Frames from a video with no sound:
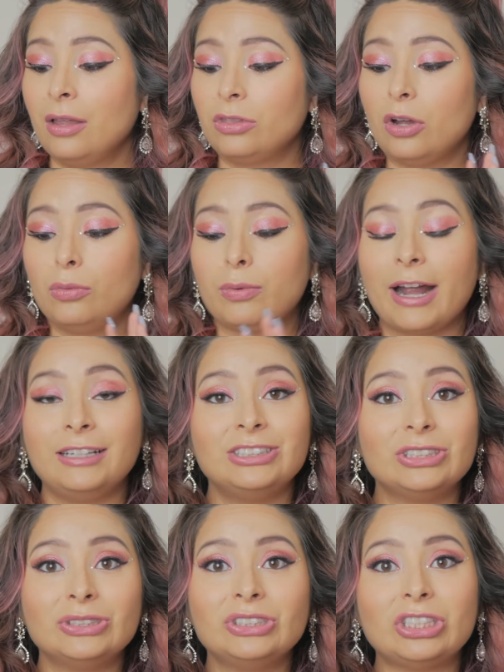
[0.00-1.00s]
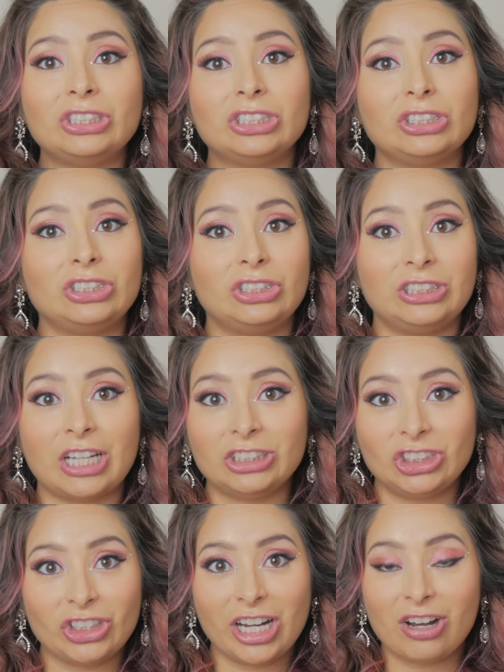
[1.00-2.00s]
The rhinestones are just
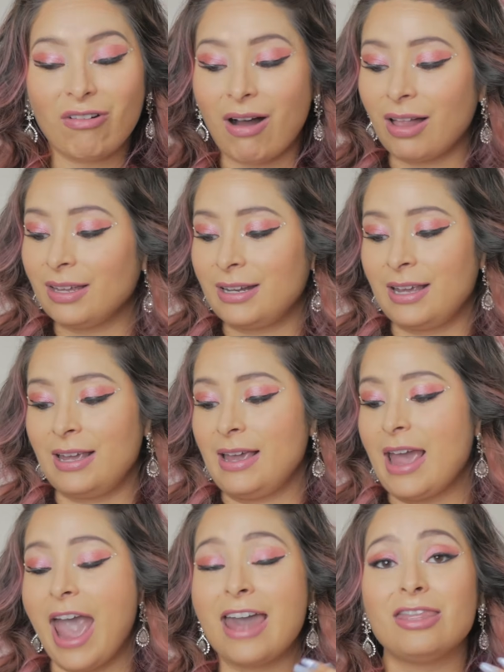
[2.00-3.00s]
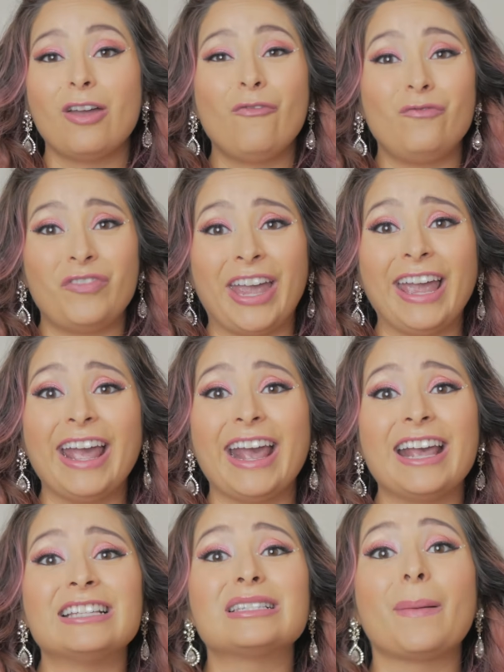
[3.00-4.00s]
such great quality and the fit
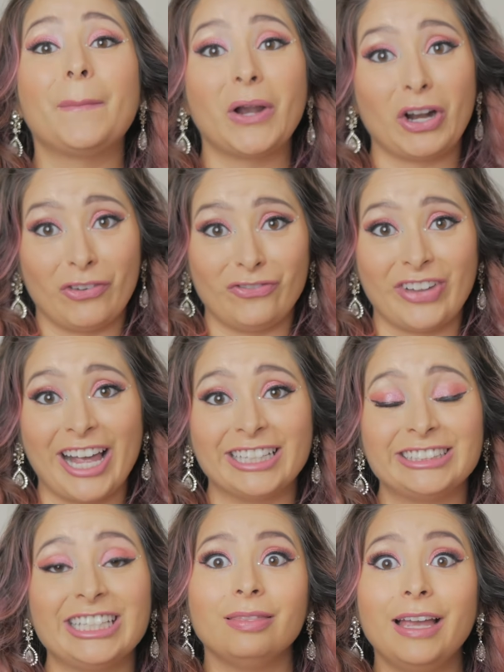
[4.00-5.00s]
is perfect.